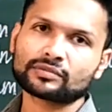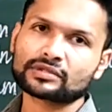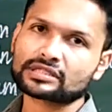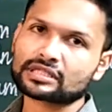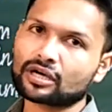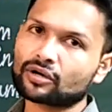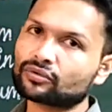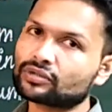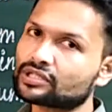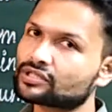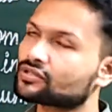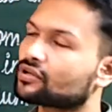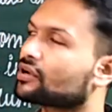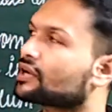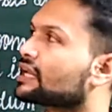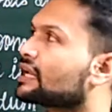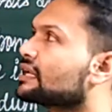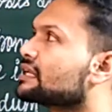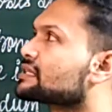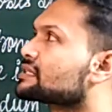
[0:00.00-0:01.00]
means how these
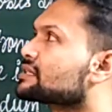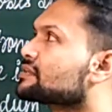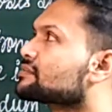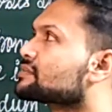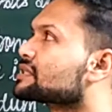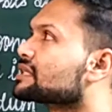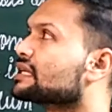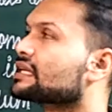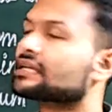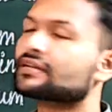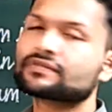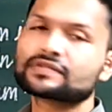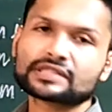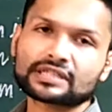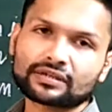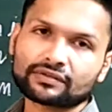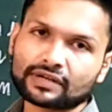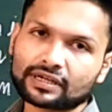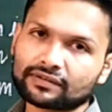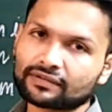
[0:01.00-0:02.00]
organisms live,
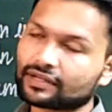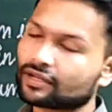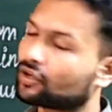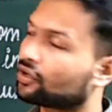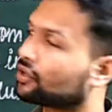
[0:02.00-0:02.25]
survive and